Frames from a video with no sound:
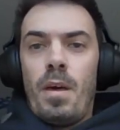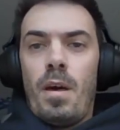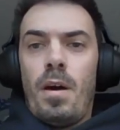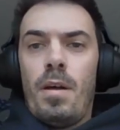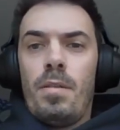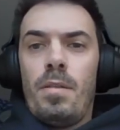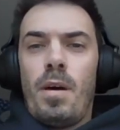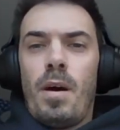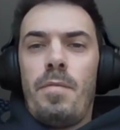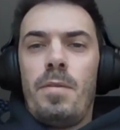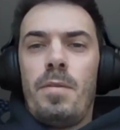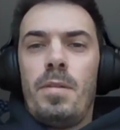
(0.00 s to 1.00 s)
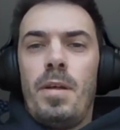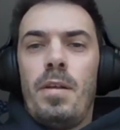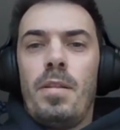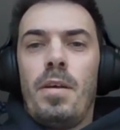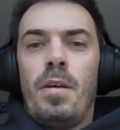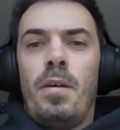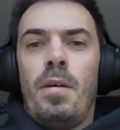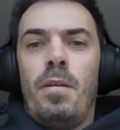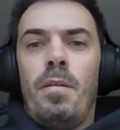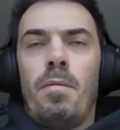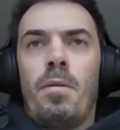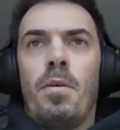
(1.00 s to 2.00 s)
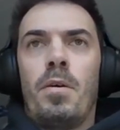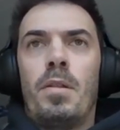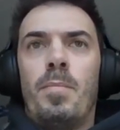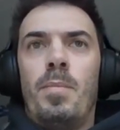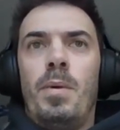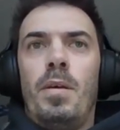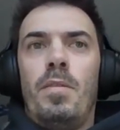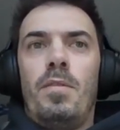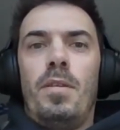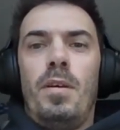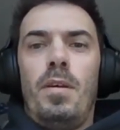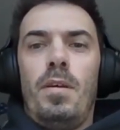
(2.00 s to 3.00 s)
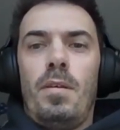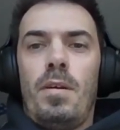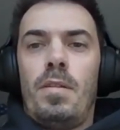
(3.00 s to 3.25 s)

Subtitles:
And after that, I got a PhD